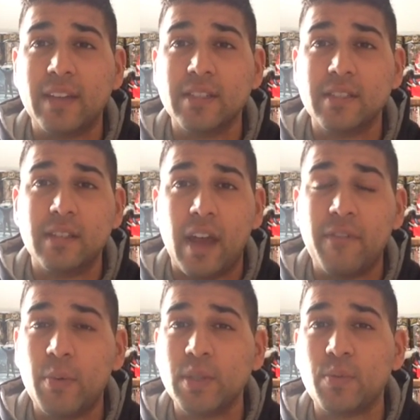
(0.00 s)
because
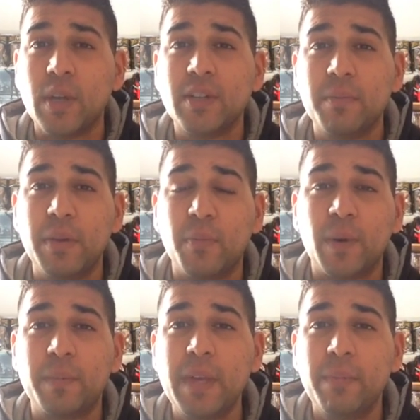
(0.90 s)
everyone's rushing to meet
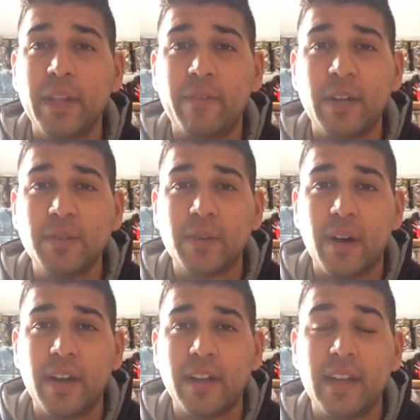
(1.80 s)
more people at
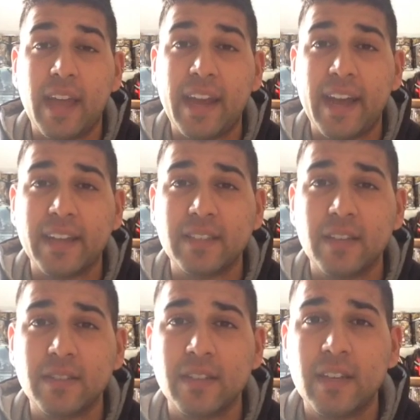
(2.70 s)
Wrestlecon and
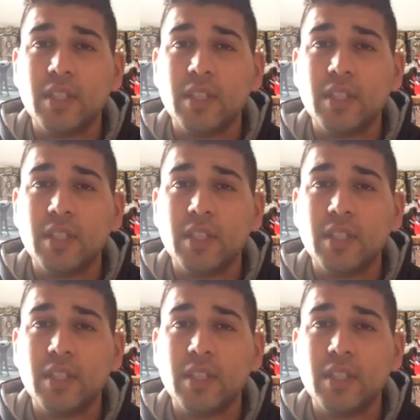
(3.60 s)
AXXESS.